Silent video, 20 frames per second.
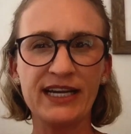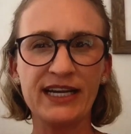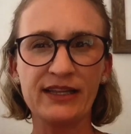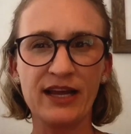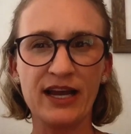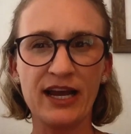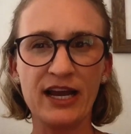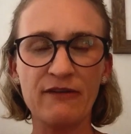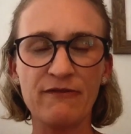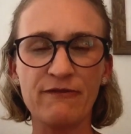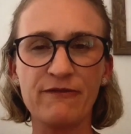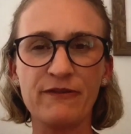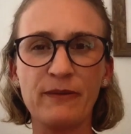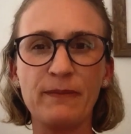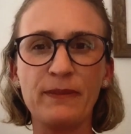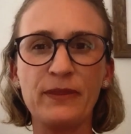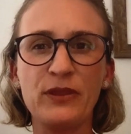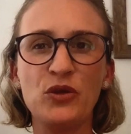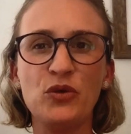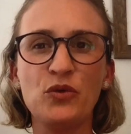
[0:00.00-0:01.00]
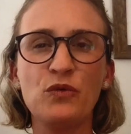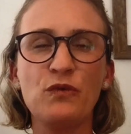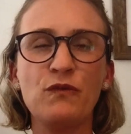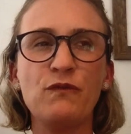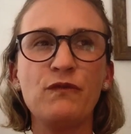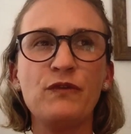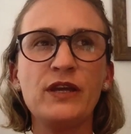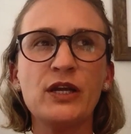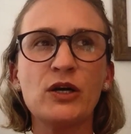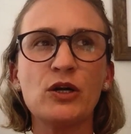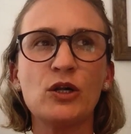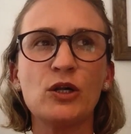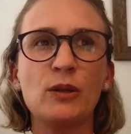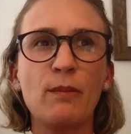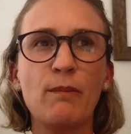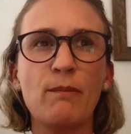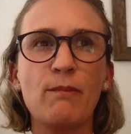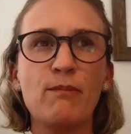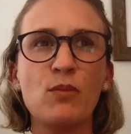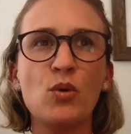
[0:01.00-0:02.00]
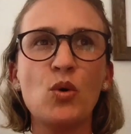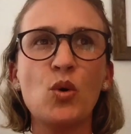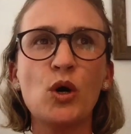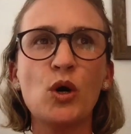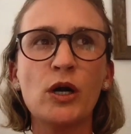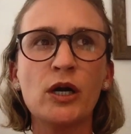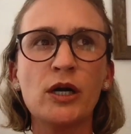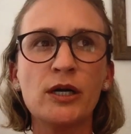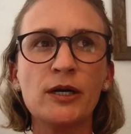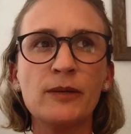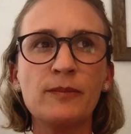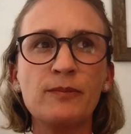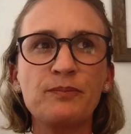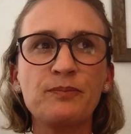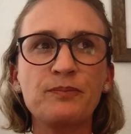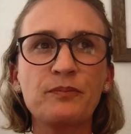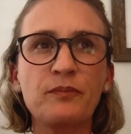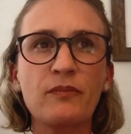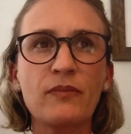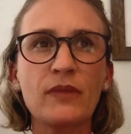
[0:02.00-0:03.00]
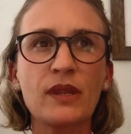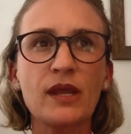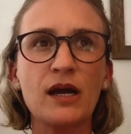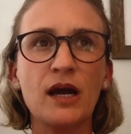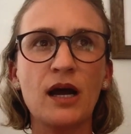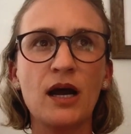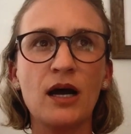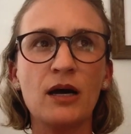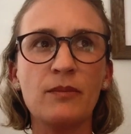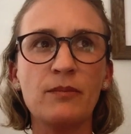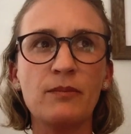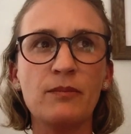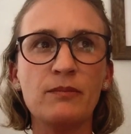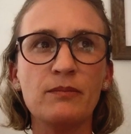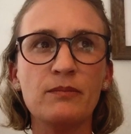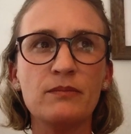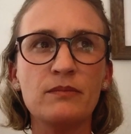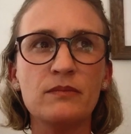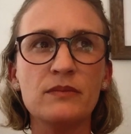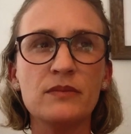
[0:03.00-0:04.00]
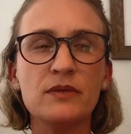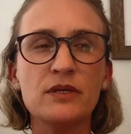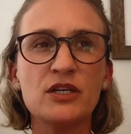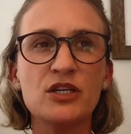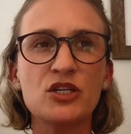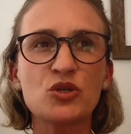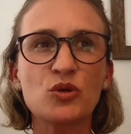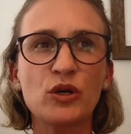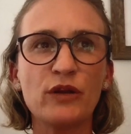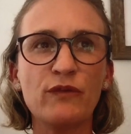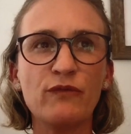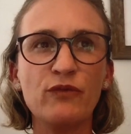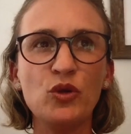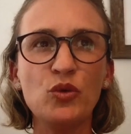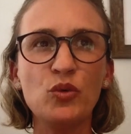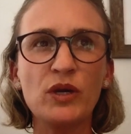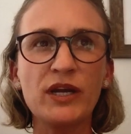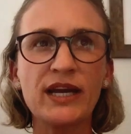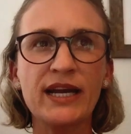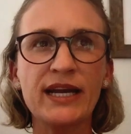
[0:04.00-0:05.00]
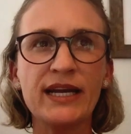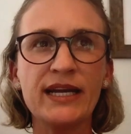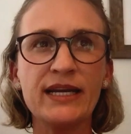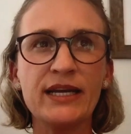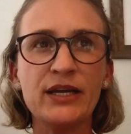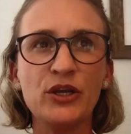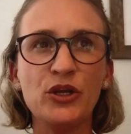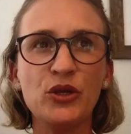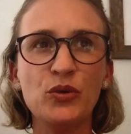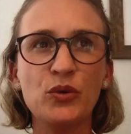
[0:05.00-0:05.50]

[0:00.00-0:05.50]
everyday life, you feel more, um, sort of, you can